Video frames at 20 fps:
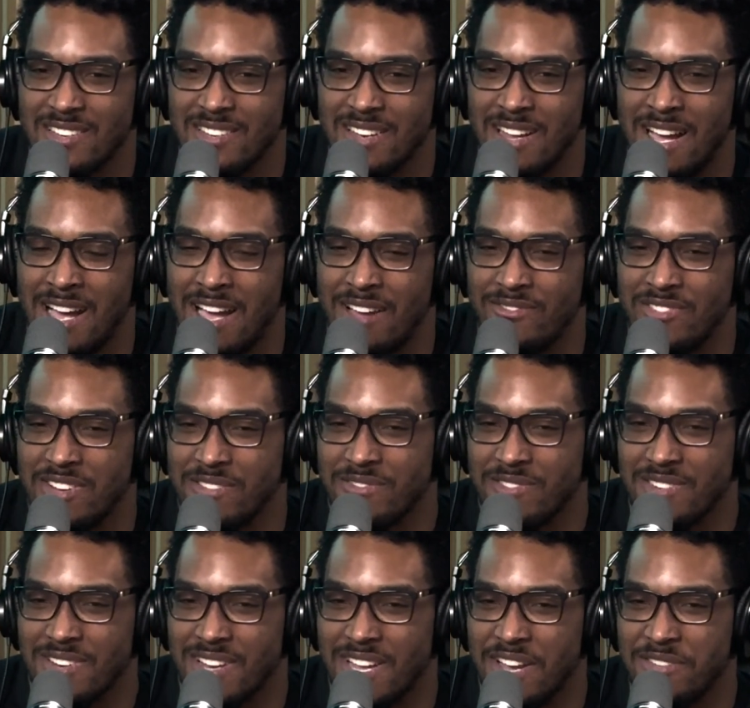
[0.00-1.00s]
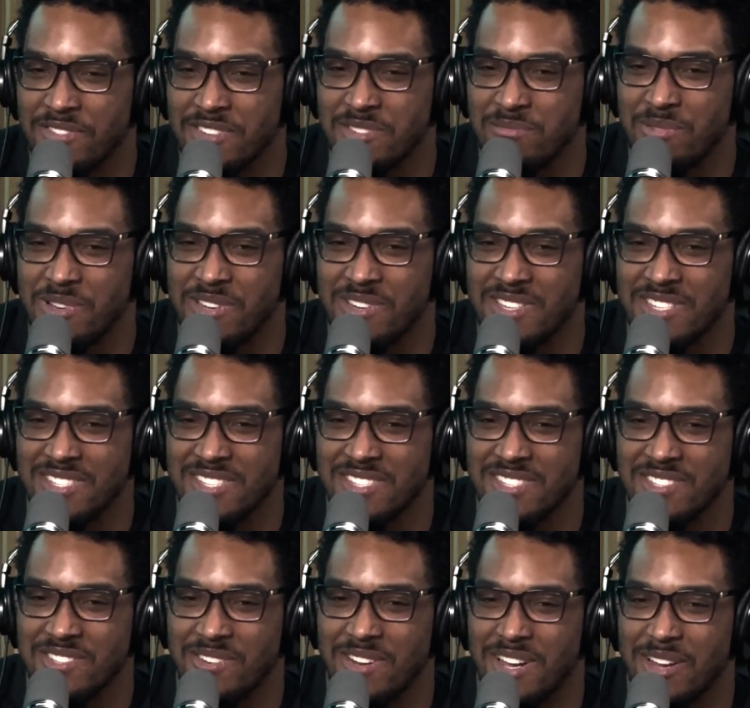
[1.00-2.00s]
have different life
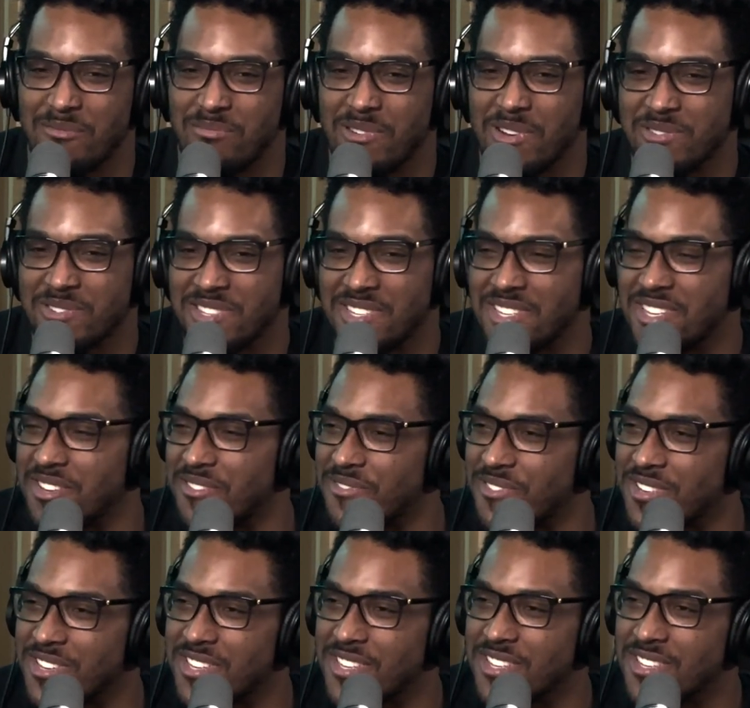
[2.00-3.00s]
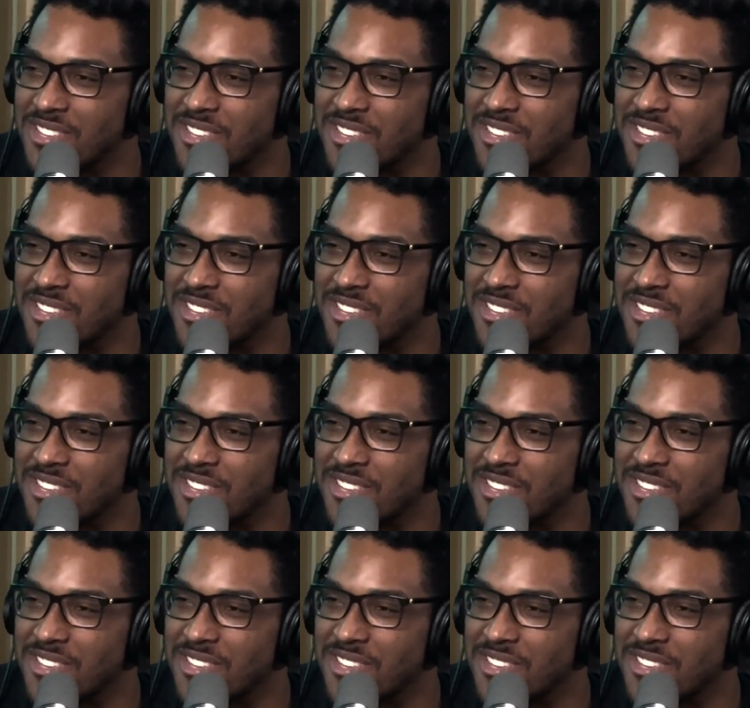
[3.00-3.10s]
experiences, so I approach it differently.